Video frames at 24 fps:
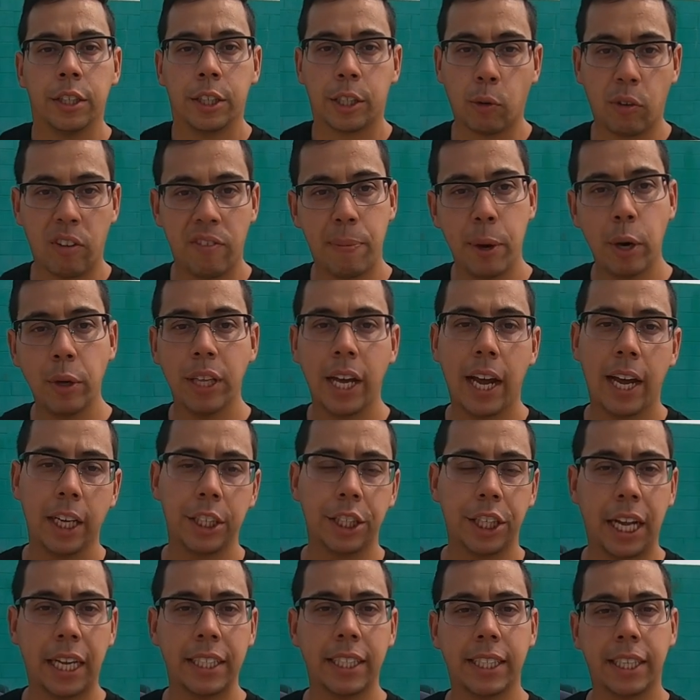So we've both had a
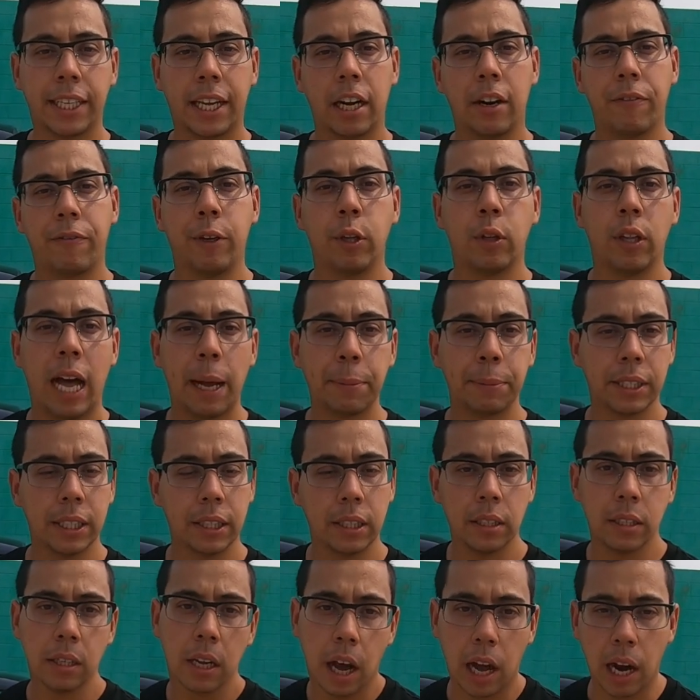chance to get a few laps in,
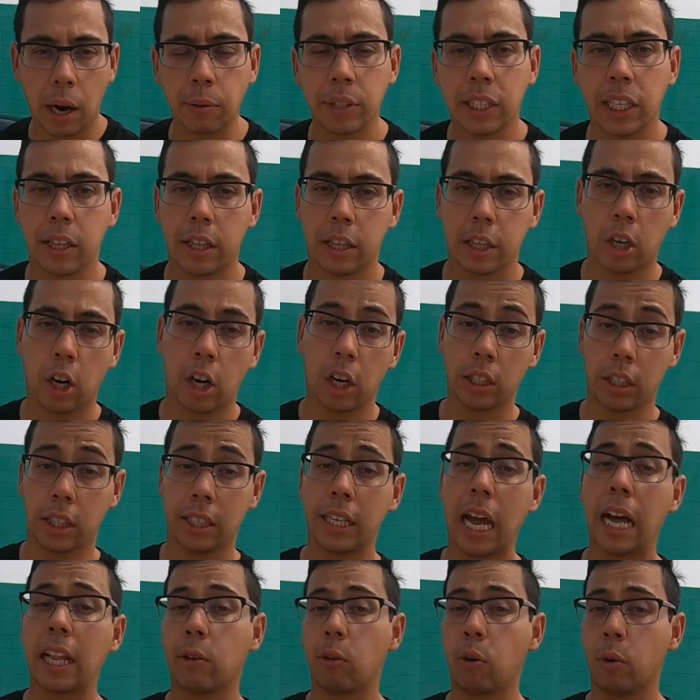and I would say that the car is
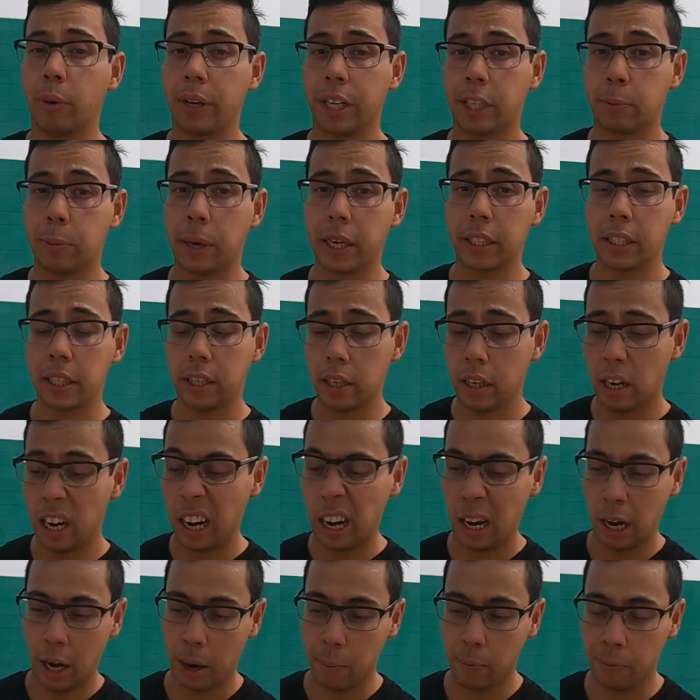exactly what we expected.
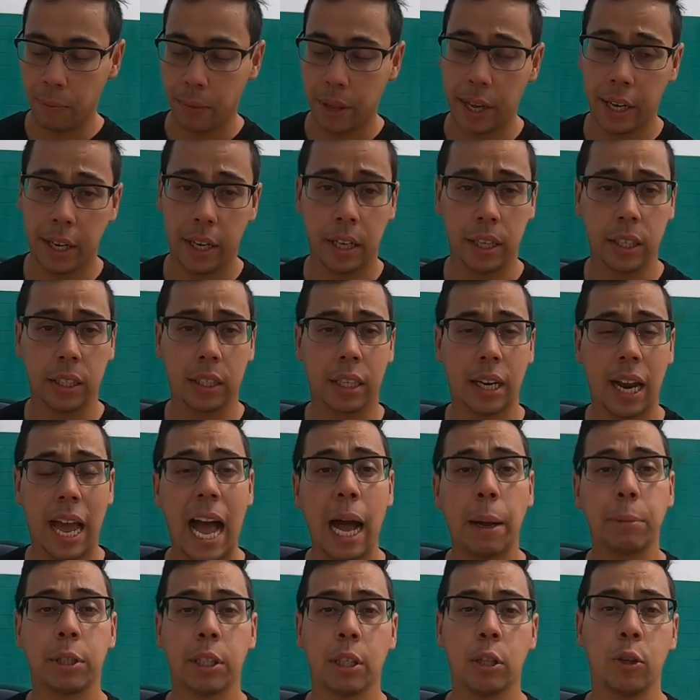Um, it is an
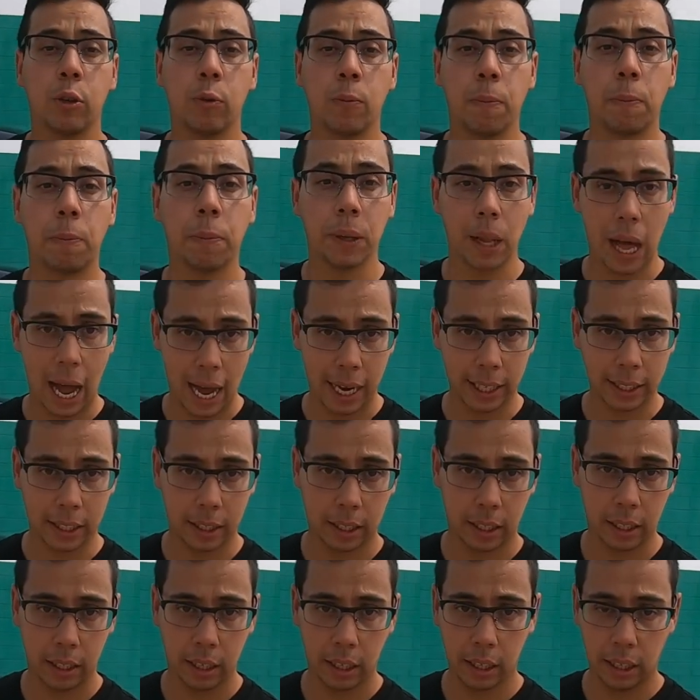absolute
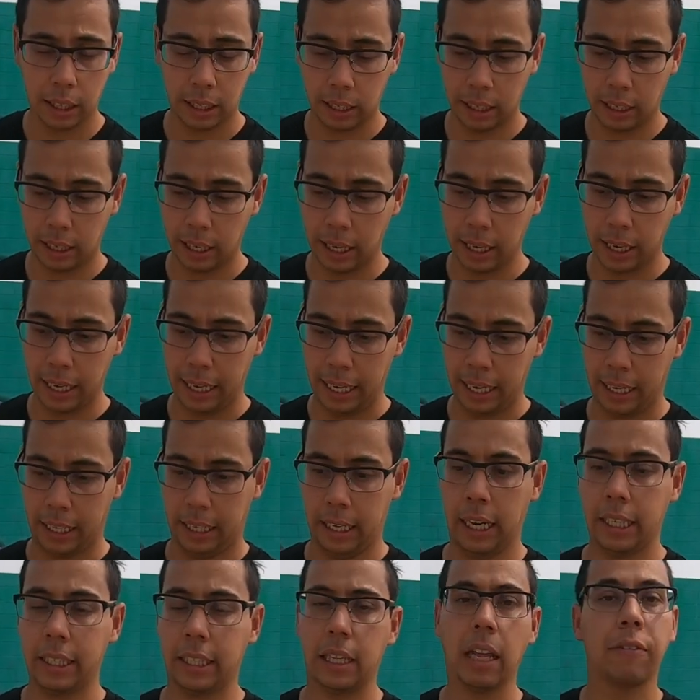blast. Uh, it
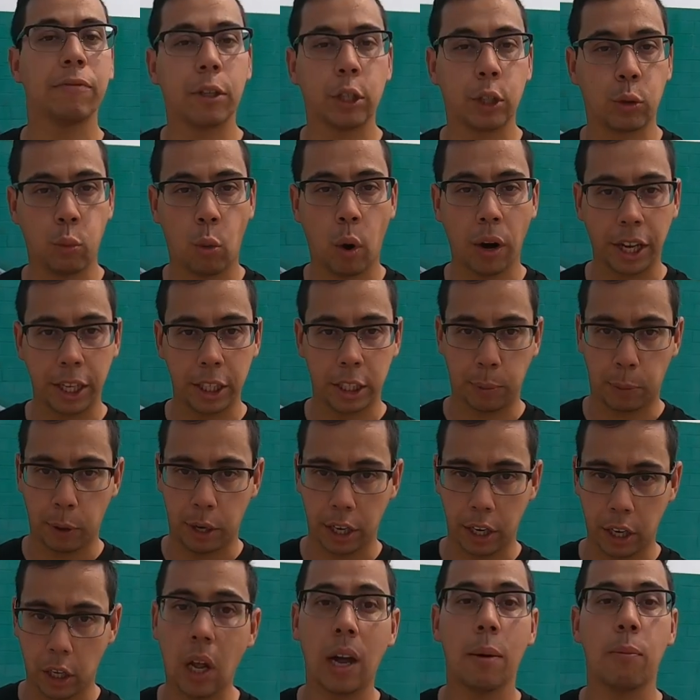has left us wanting to put
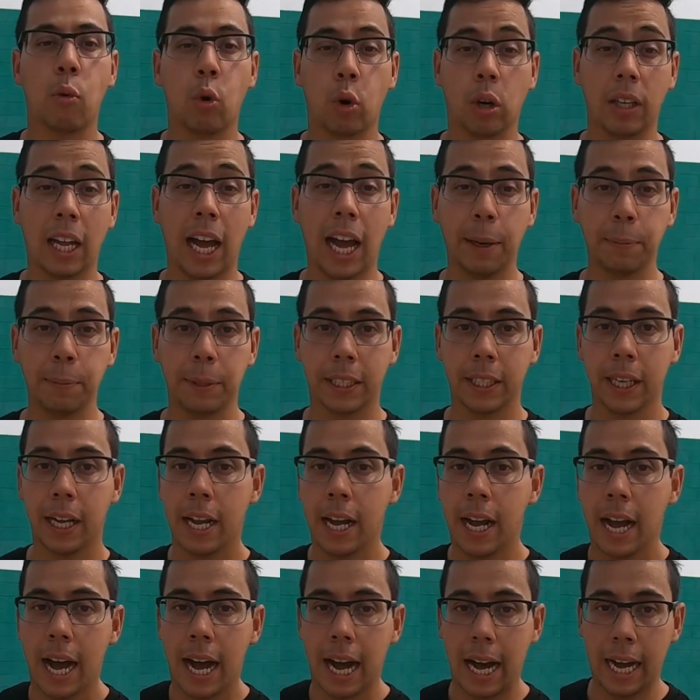in a lot more laps.
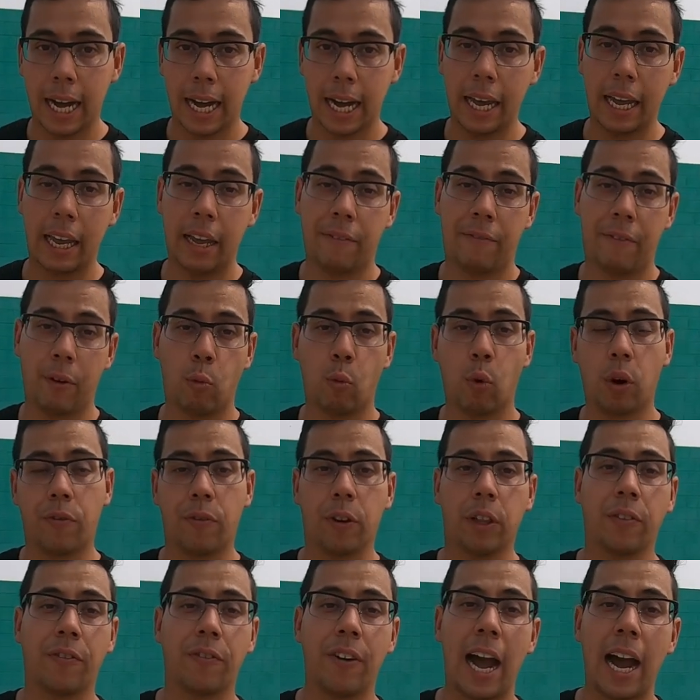Uh, if it weren't
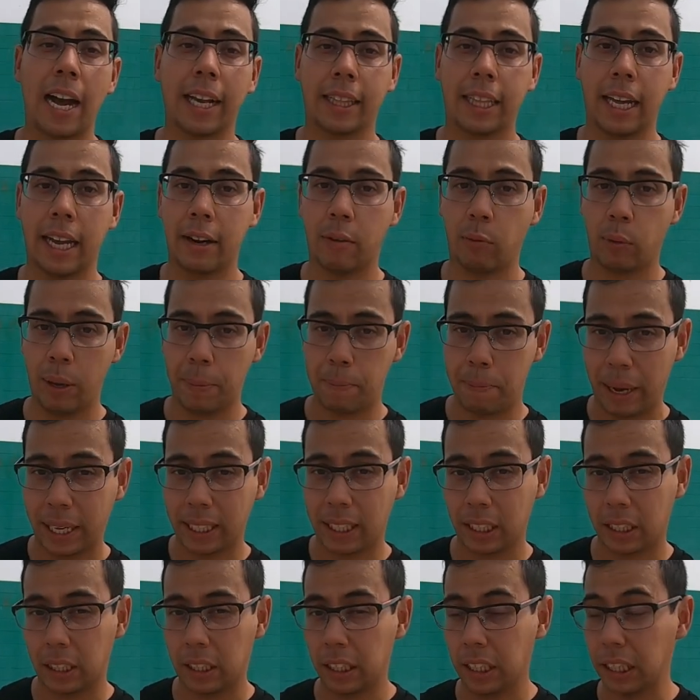for the fact that we
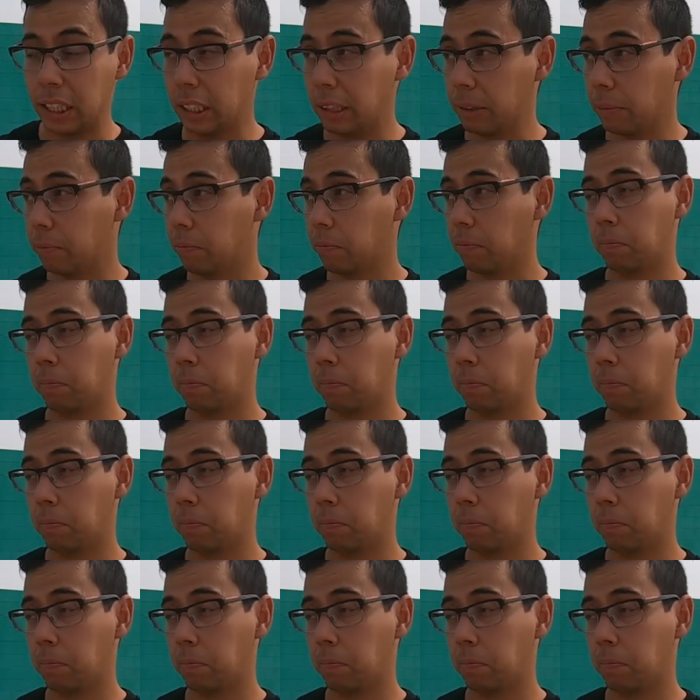basically